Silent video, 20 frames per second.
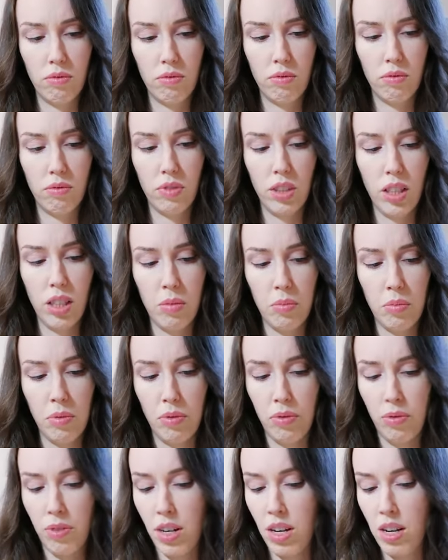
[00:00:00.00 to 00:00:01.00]
Yep,
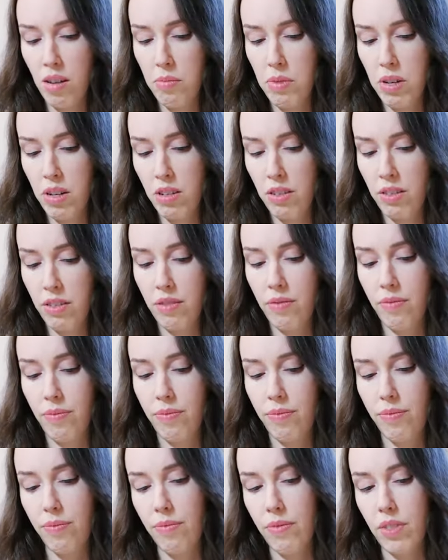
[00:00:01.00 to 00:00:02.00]
Farmer.
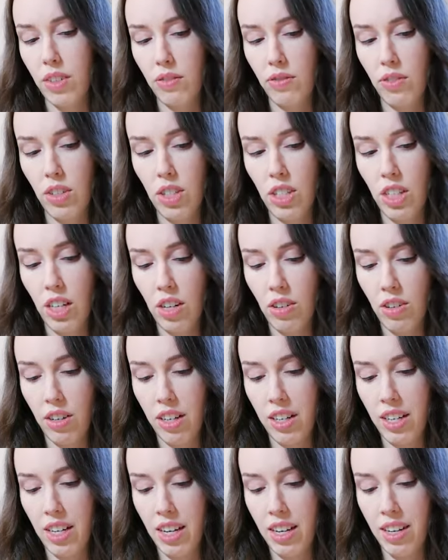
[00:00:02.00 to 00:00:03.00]
Vegeta
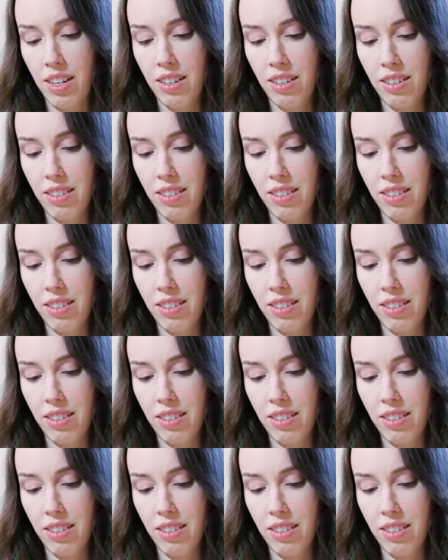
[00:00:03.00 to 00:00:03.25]
again.